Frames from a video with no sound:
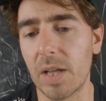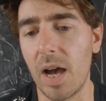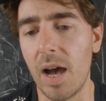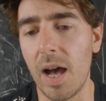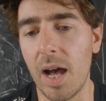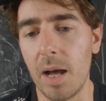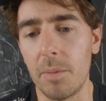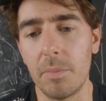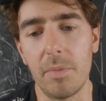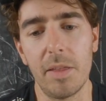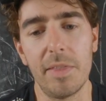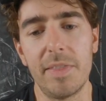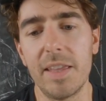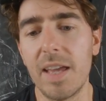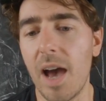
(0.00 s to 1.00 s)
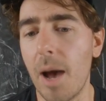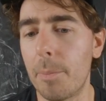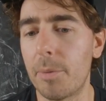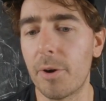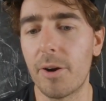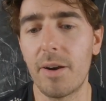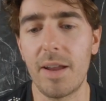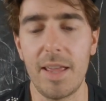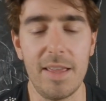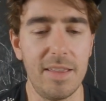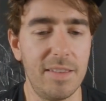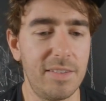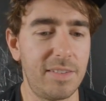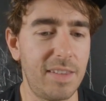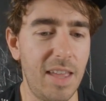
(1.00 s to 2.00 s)
The upper
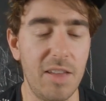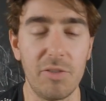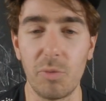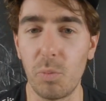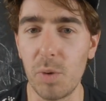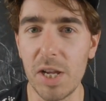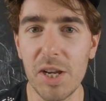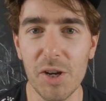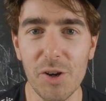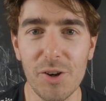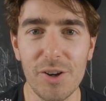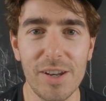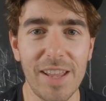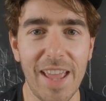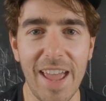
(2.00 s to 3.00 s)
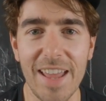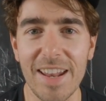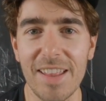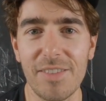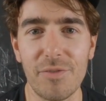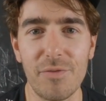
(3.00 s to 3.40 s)
is weird, and it's